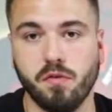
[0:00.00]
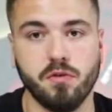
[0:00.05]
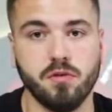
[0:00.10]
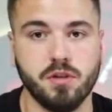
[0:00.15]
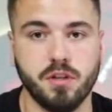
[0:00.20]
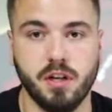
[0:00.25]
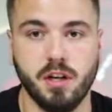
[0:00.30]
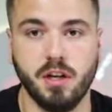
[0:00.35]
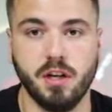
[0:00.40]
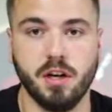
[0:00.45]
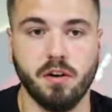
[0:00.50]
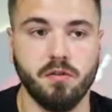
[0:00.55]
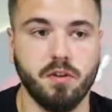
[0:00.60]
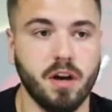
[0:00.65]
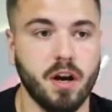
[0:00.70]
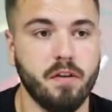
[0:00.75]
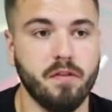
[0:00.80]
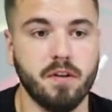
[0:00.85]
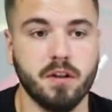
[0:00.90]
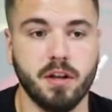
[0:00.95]
routine,
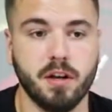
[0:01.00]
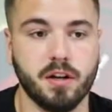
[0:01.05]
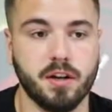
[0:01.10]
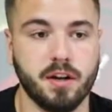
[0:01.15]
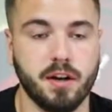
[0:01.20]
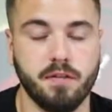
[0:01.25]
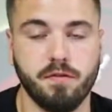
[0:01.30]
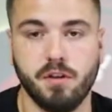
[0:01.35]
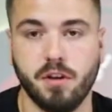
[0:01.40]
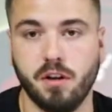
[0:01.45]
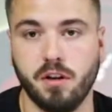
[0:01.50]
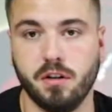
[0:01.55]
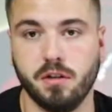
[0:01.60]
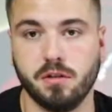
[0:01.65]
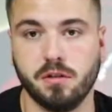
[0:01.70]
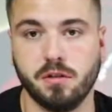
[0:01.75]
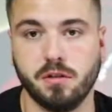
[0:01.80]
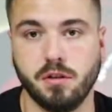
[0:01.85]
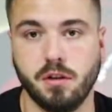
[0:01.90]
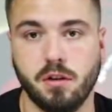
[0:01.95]
everything that I've
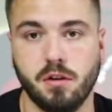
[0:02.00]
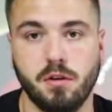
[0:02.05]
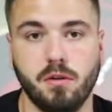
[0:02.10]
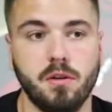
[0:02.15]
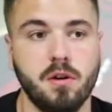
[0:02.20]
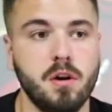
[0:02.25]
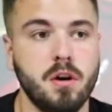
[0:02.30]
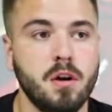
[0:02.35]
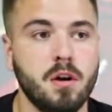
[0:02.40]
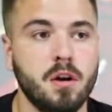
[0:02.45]
done. So